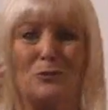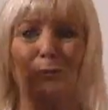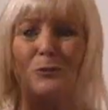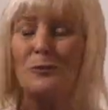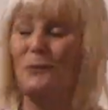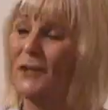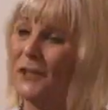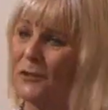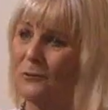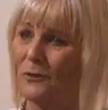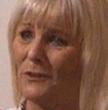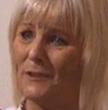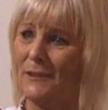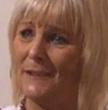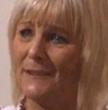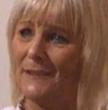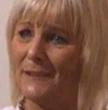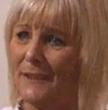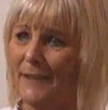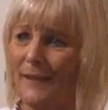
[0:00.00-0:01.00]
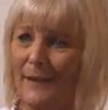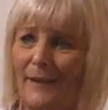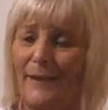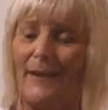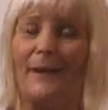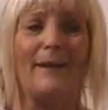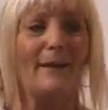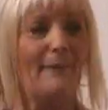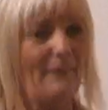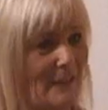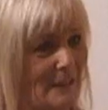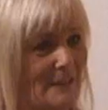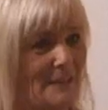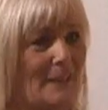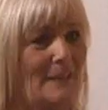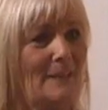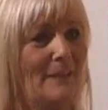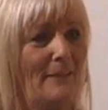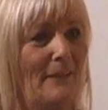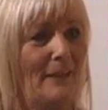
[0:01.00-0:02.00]
do you know what he's saying, and this,
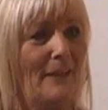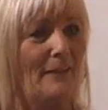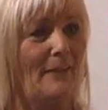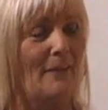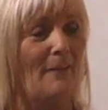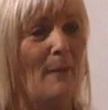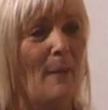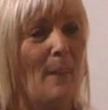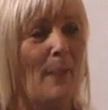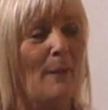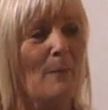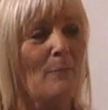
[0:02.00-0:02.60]
that and the other.